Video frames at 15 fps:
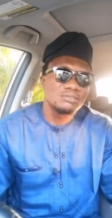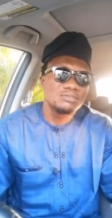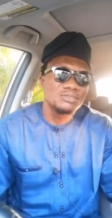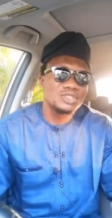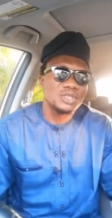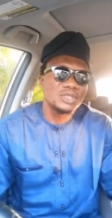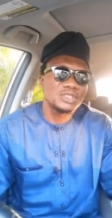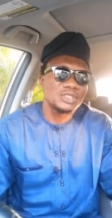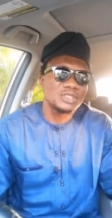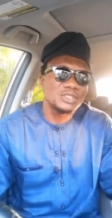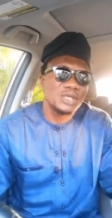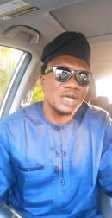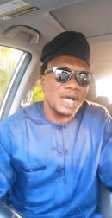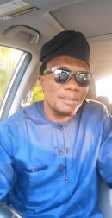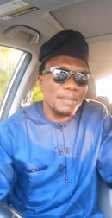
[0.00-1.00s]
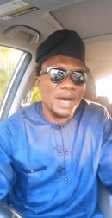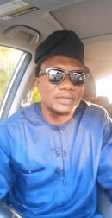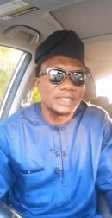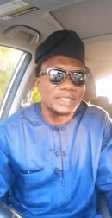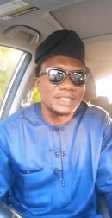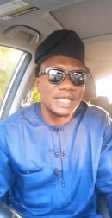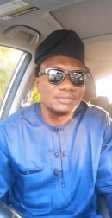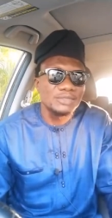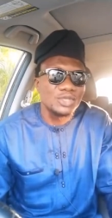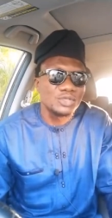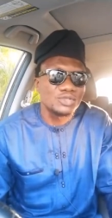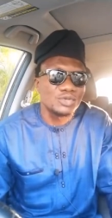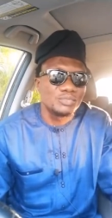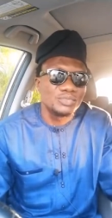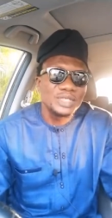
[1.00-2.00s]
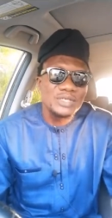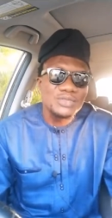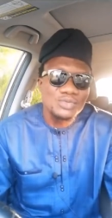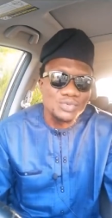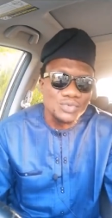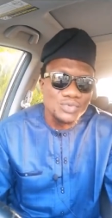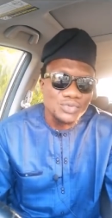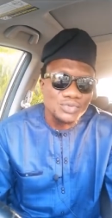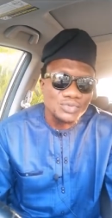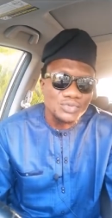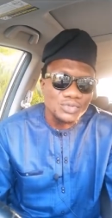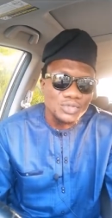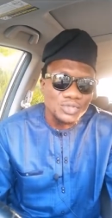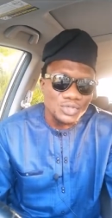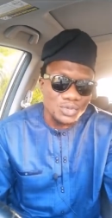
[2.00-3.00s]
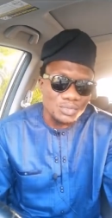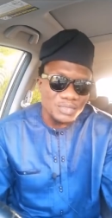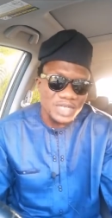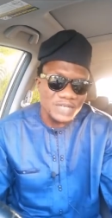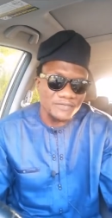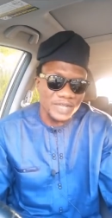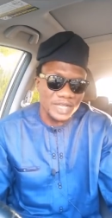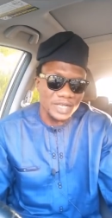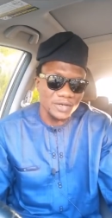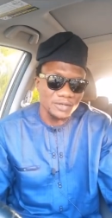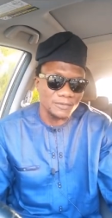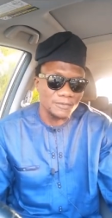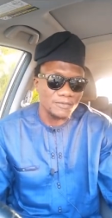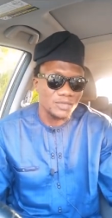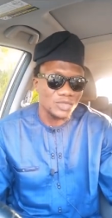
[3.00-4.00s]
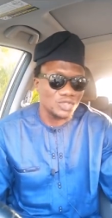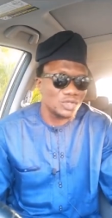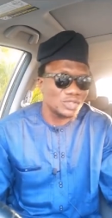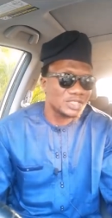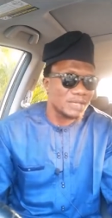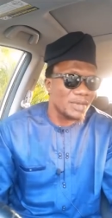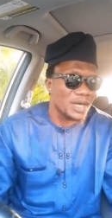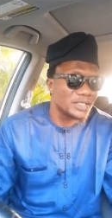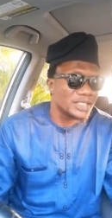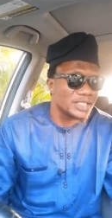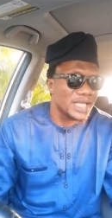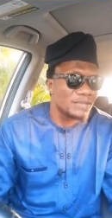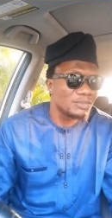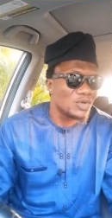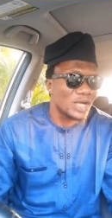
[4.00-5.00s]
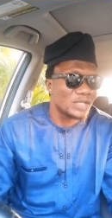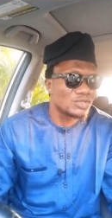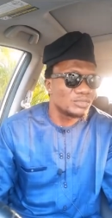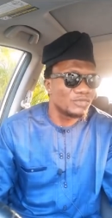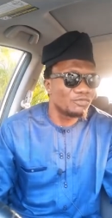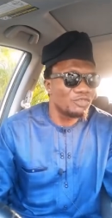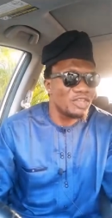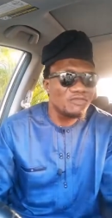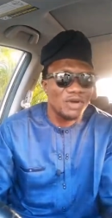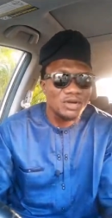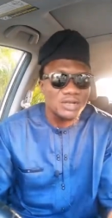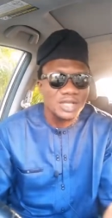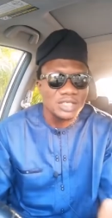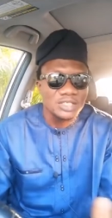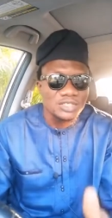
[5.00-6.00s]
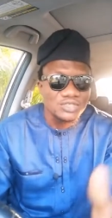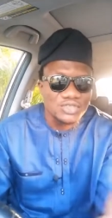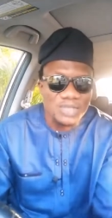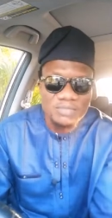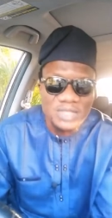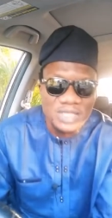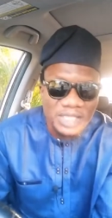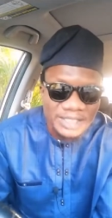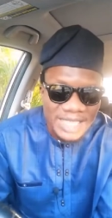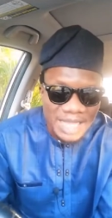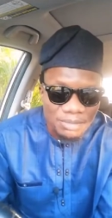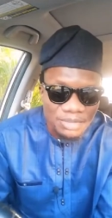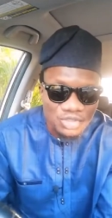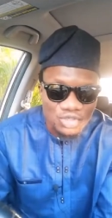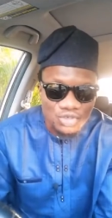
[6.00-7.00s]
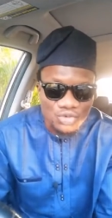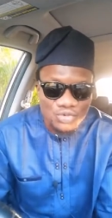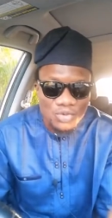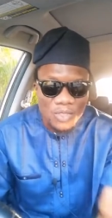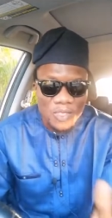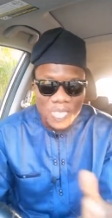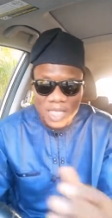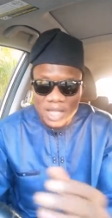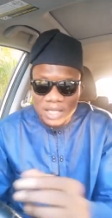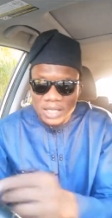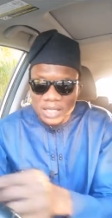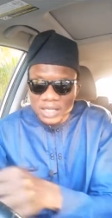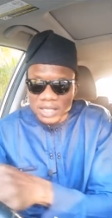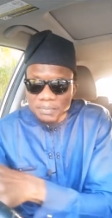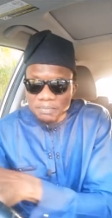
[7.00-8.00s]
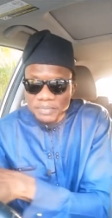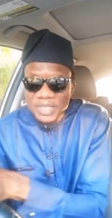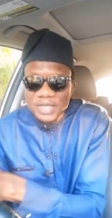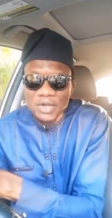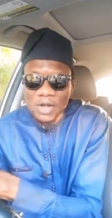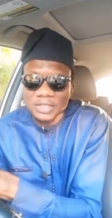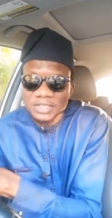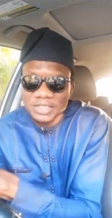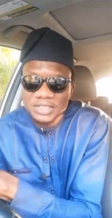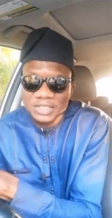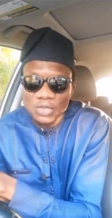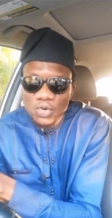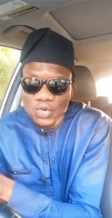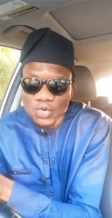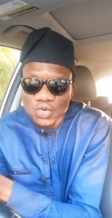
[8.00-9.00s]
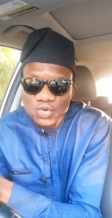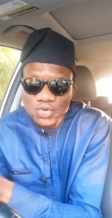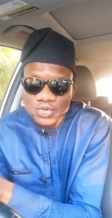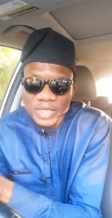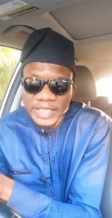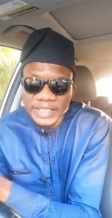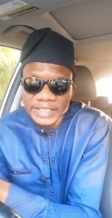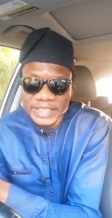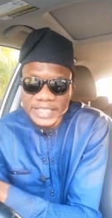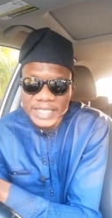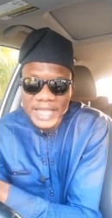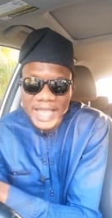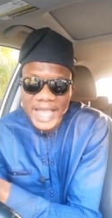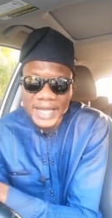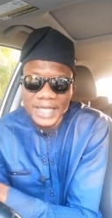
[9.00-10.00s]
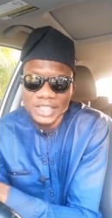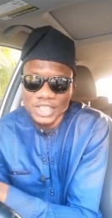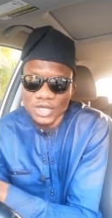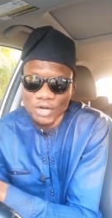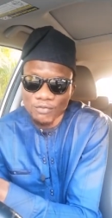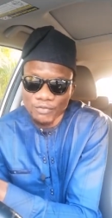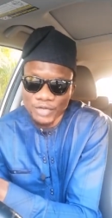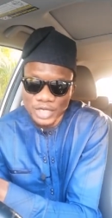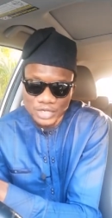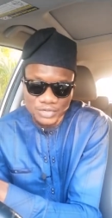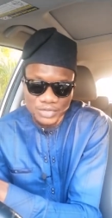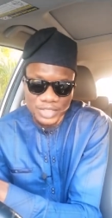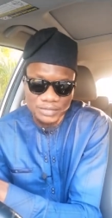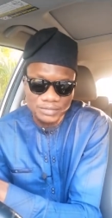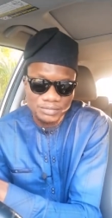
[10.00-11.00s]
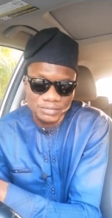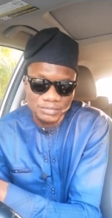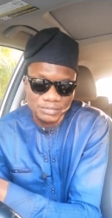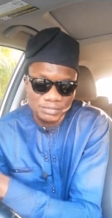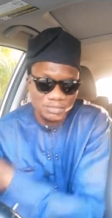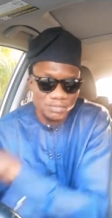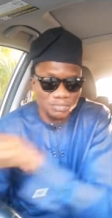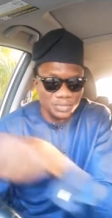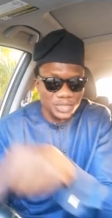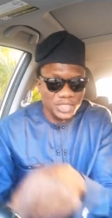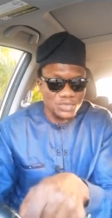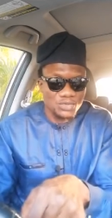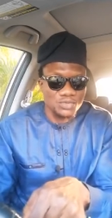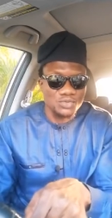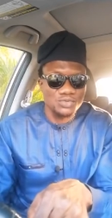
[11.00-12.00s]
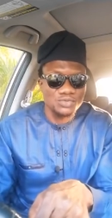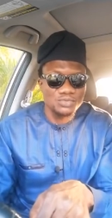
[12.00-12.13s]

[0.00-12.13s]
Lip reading: just about the time you ought to break through, you meet failure. Just about the time you have to be favored, something else happened to you. Because Ogun is the energy of victory, breakthrough,